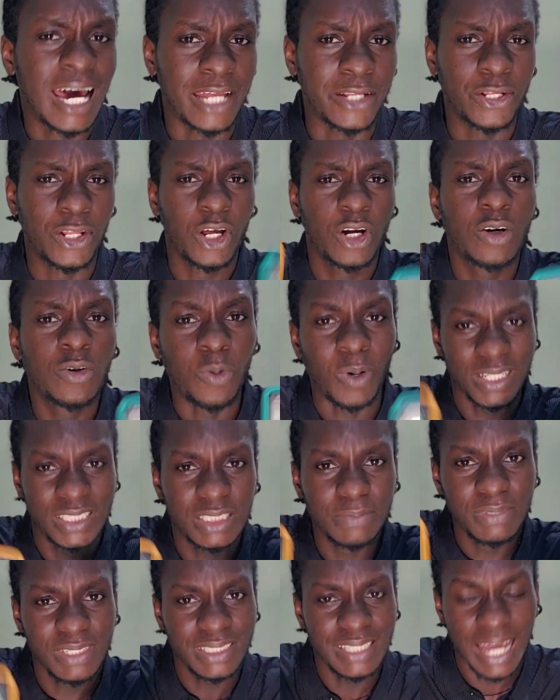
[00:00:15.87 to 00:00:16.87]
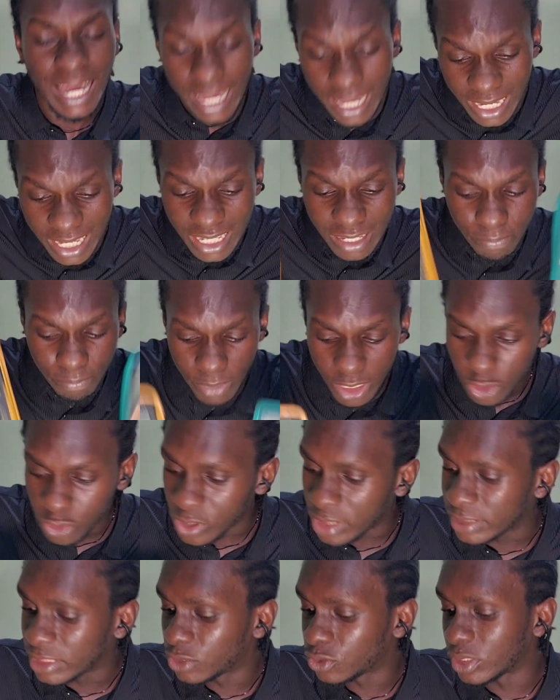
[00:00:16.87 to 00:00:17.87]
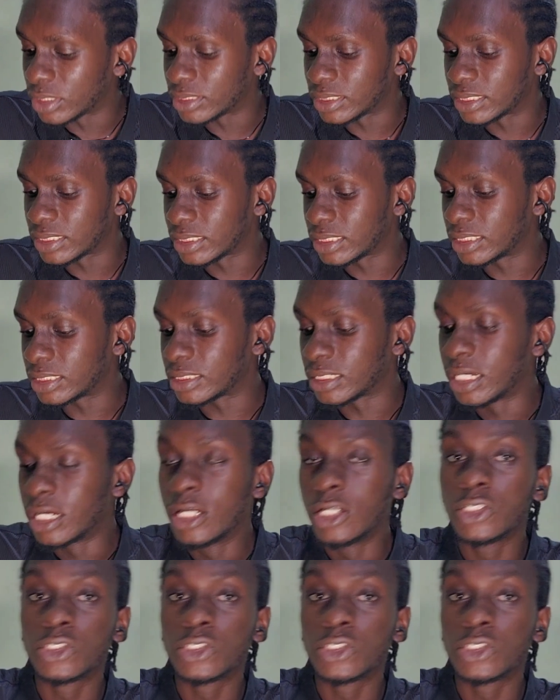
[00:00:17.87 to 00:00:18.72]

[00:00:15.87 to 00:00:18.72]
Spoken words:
analog multimeter in big 2026.